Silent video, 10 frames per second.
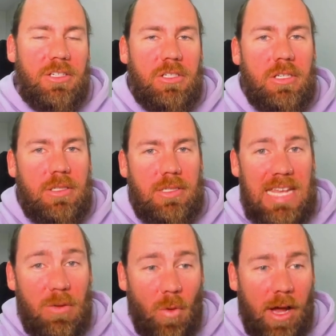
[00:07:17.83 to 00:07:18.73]
just
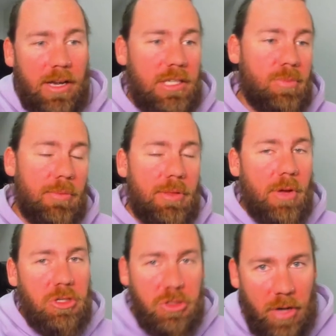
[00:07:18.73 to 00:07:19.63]
tier 1. It's probably the
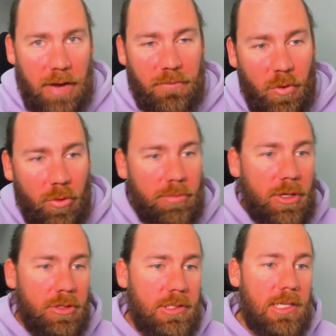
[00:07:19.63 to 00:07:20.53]
most straightforward
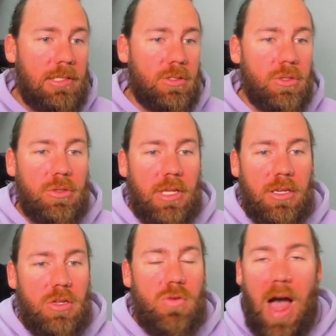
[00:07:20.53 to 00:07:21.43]
because there's 2 that
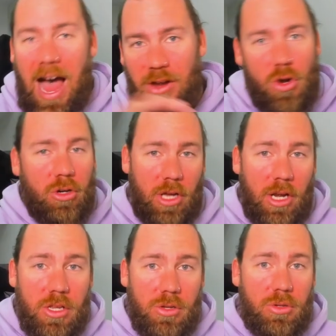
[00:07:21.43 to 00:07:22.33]
you are not going
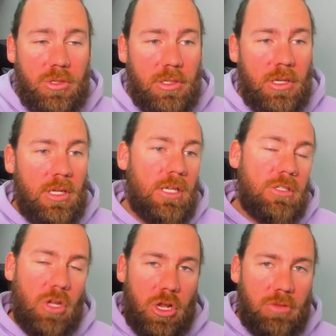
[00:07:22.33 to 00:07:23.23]
to use.
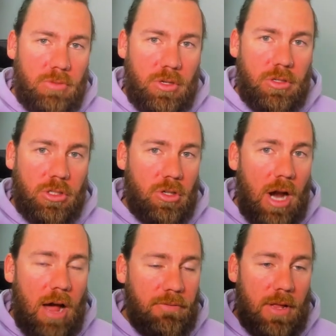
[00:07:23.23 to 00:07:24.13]
So you just
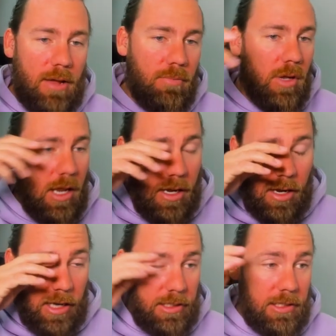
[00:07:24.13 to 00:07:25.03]
craft them, and
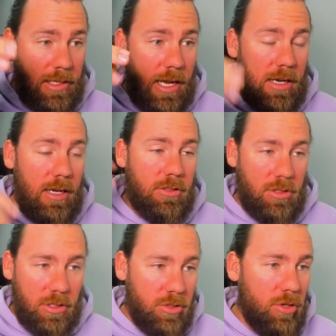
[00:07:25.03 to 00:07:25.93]
as I said,
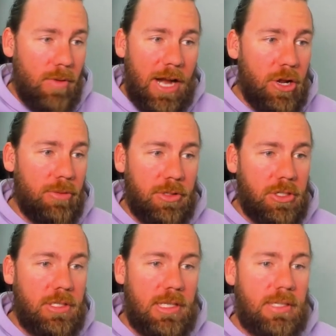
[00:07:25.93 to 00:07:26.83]
just do the
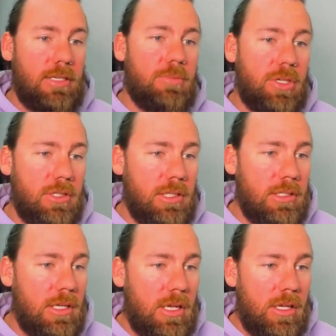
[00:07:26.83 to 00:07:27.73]
radiometry sensor because
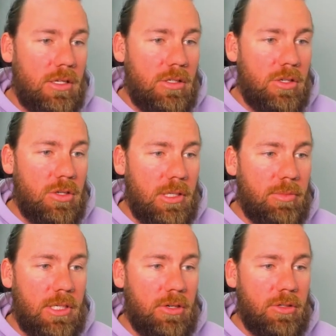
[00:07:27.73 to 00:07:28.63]
it's using
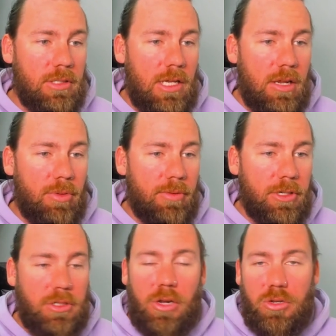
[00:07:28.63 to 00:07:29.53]
materials that you pretty
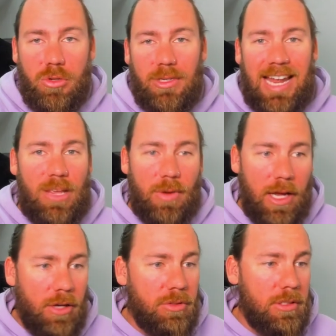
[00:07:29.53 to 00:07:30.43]
much don't use anywhere
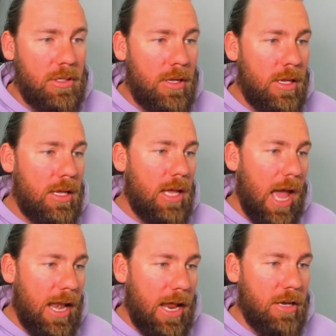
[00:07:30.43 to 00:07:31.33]
else.
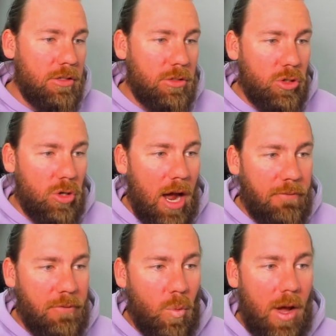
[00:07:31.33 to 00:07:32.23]
And then
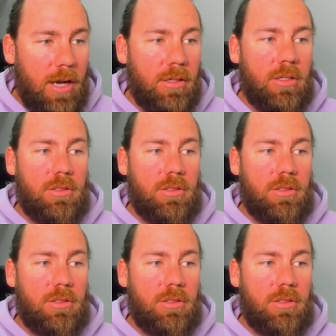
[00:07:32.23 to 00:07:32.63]
craft 1